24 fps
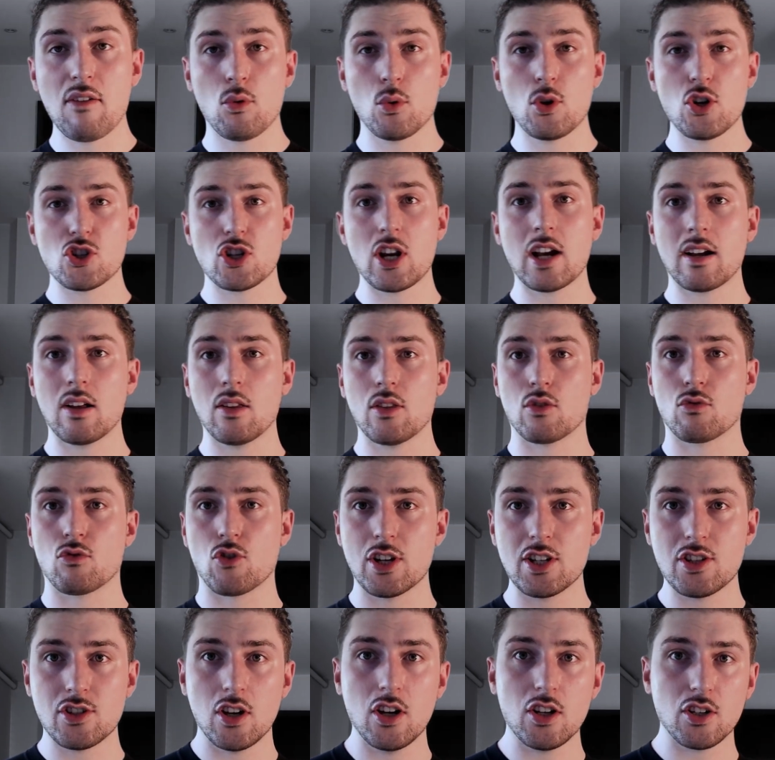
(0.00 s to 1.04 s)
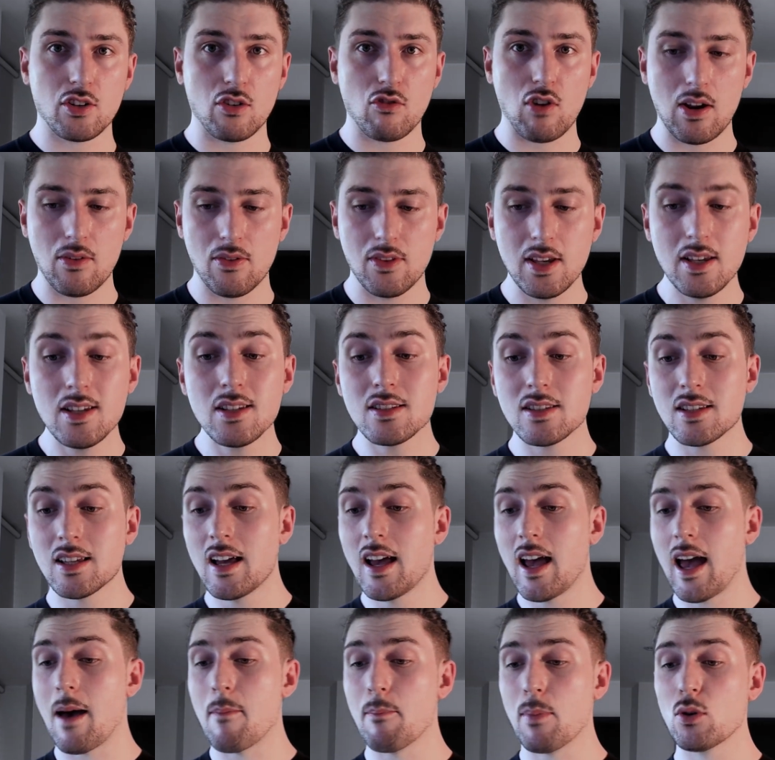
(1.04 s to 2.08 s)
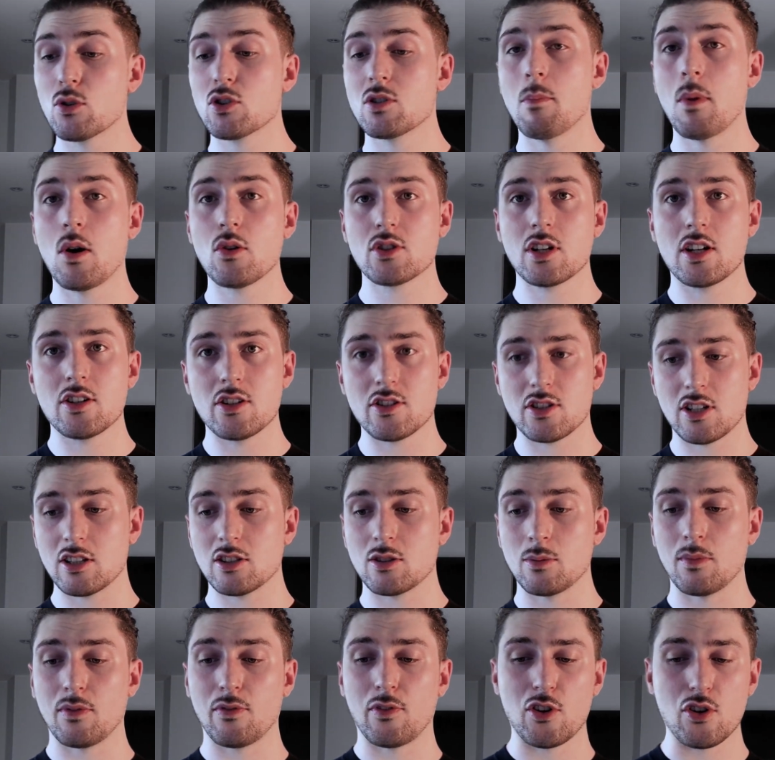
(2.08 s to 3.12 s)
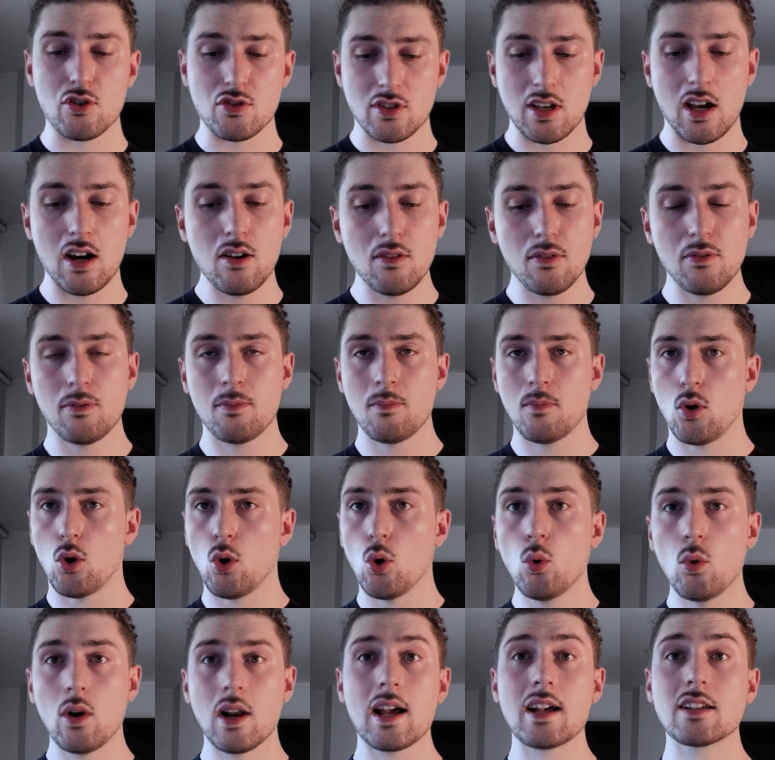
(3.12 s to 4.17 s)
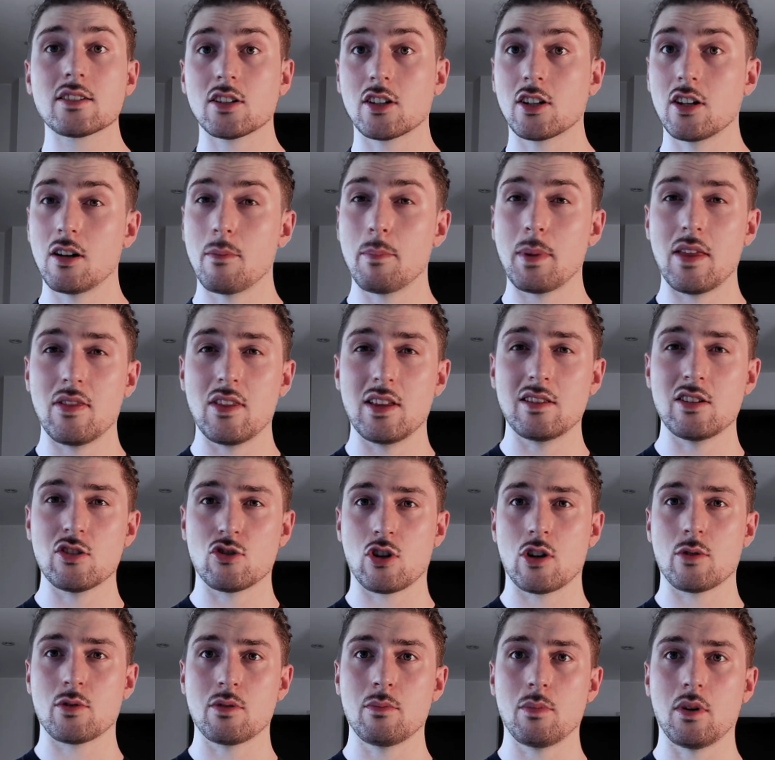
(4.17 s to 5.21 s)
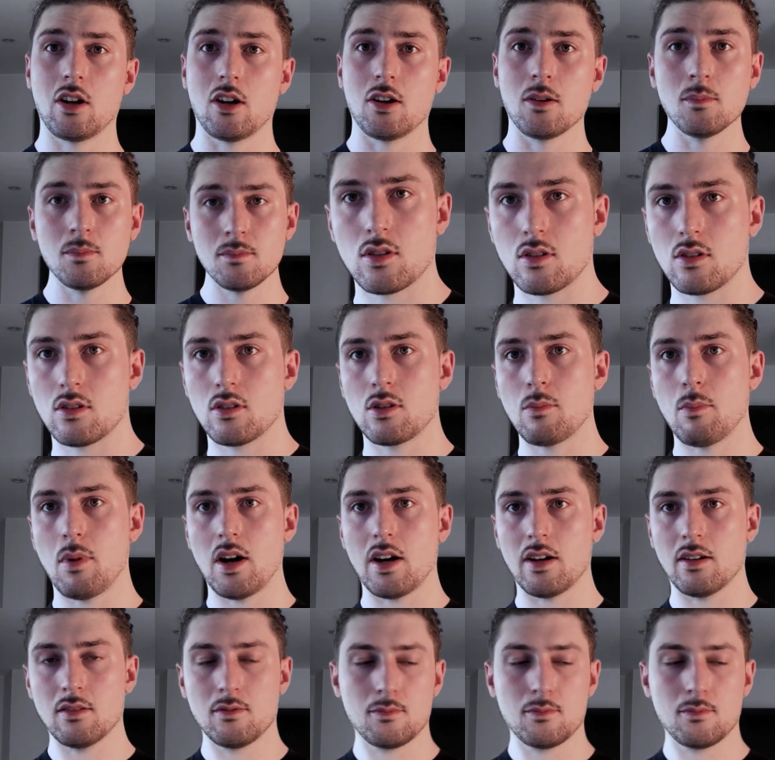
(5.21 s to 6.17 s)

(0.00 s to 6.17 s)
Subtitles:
you want to check out the research around this and build some multi-agent systems for yourself, all links are going to be in the description below. Goodbye.